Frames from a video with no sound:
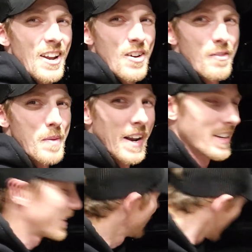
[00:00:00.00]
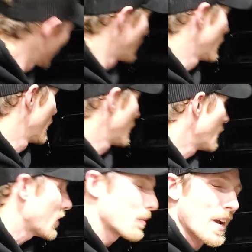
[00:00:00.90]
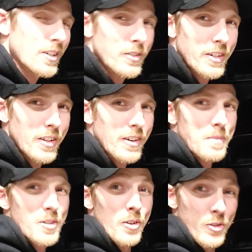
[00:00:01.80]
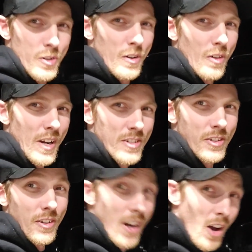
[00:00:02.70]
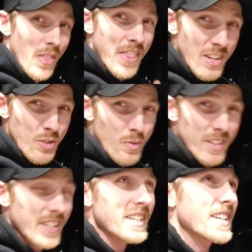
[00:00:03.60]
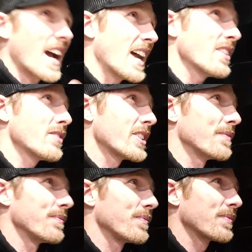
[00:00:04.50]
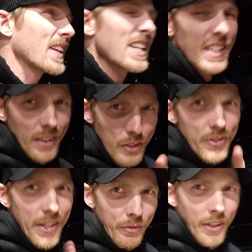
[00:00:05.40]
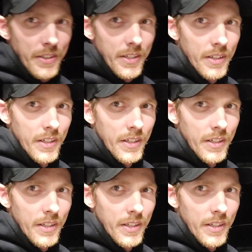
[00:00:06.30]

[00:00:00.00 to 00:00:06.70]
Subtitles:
Hello everybody. Welcome back to another episode of Treerow Rescue. On this one is it's a little different.